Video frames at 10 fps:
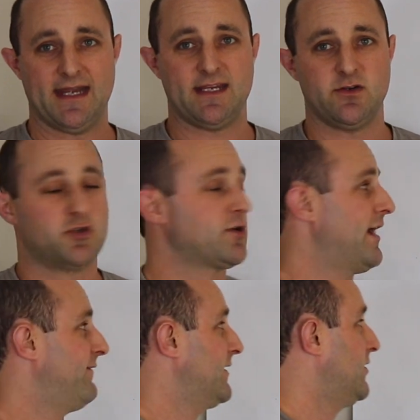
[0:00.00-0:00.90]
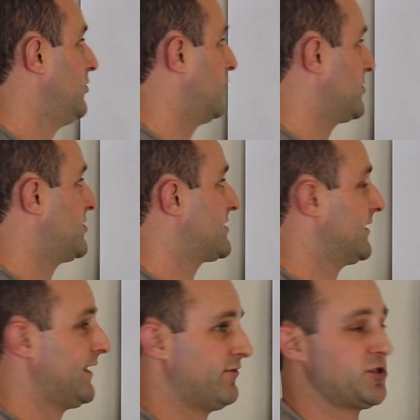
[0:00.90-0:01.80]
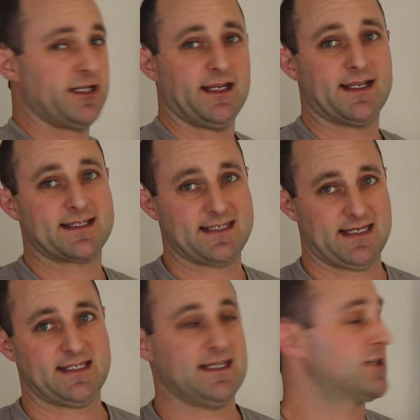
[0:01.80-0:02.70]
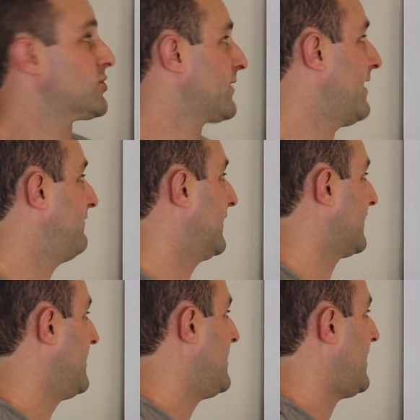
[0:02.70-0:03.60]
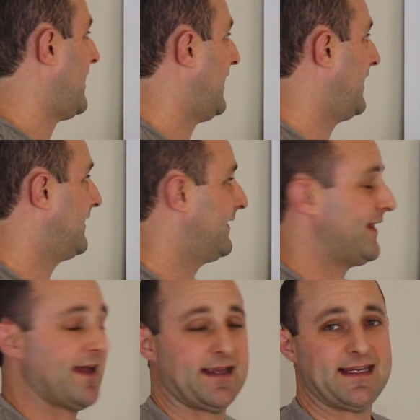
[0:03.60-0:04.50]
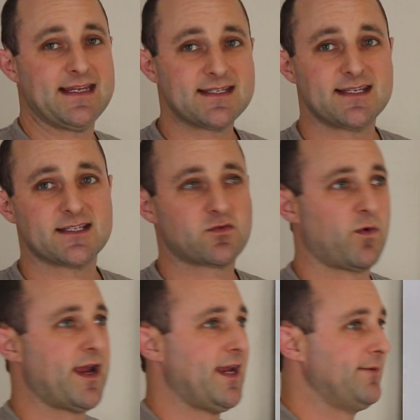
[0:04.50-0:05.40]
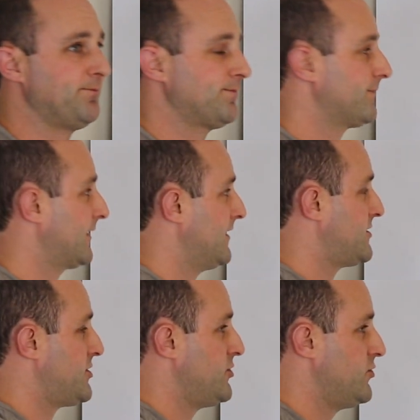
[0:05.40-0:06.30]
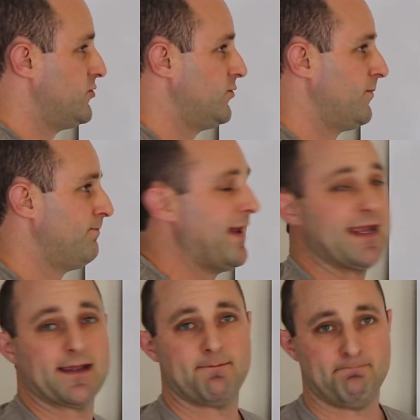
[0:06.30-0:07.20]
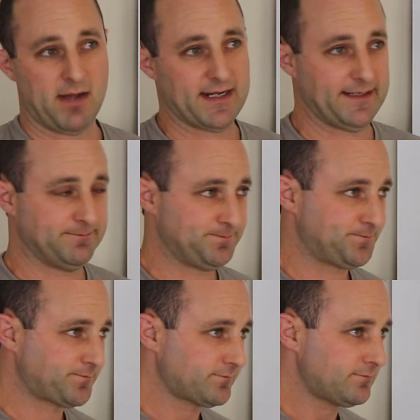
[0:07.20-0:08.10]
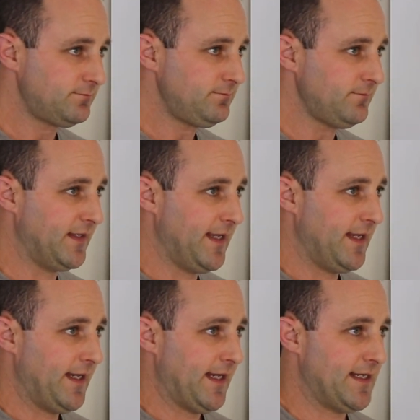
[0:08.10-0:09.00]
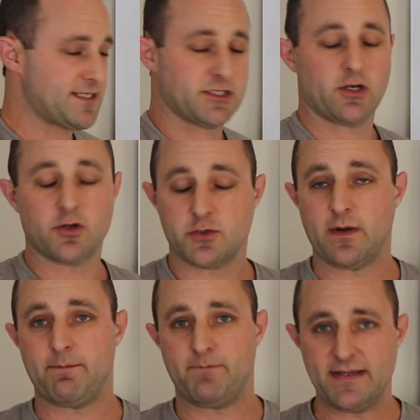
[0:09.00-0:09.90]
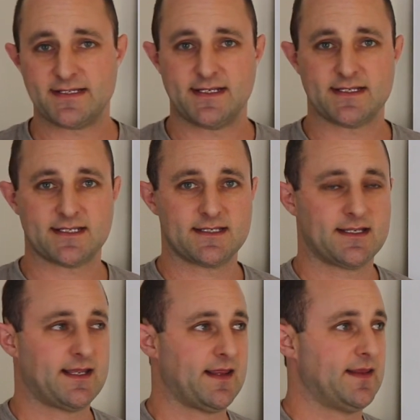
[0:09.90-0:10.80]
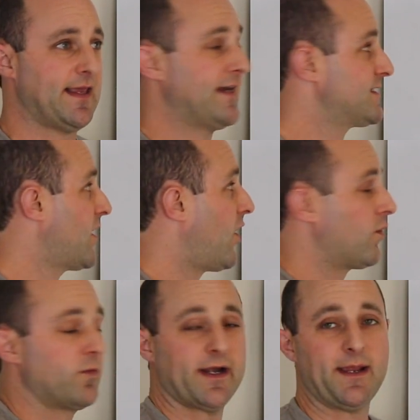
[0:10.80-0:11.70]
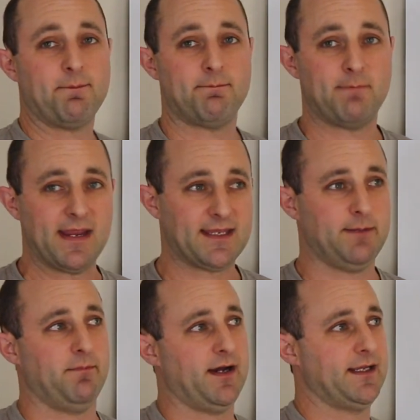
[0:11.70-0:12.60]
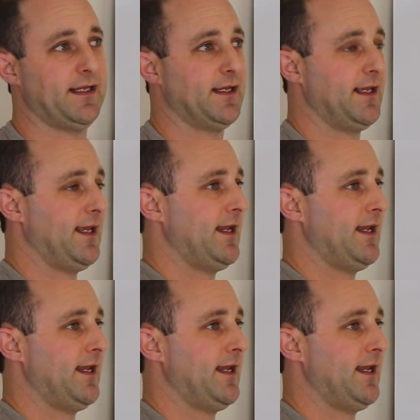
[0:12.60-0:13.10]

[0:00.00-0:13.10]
any new traffic, you're just leveraging existing traffic. And that easiest way to make money is to go to a business that is already making money